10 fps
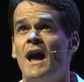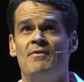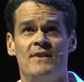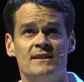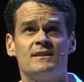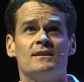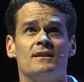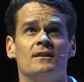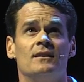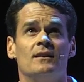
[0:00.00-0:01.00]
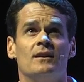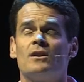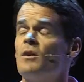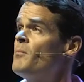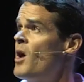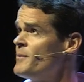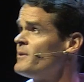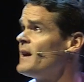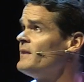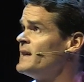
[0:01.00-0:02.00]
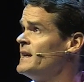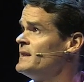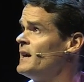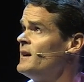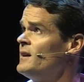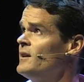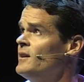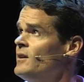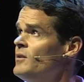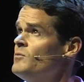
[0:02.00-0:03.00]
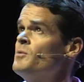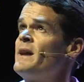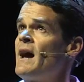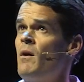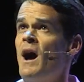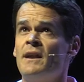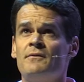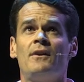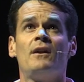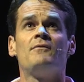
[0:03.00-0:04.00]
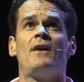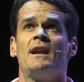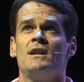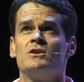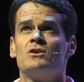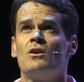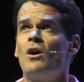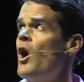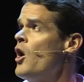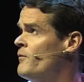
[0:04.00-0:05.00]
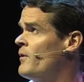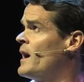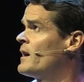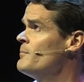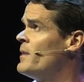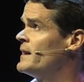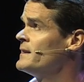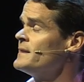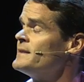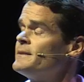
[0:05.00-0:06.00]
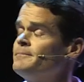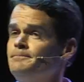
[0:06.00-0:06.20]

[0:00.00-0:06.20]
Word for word: And this, combined with our data, will be our unfair advantage over our competitors.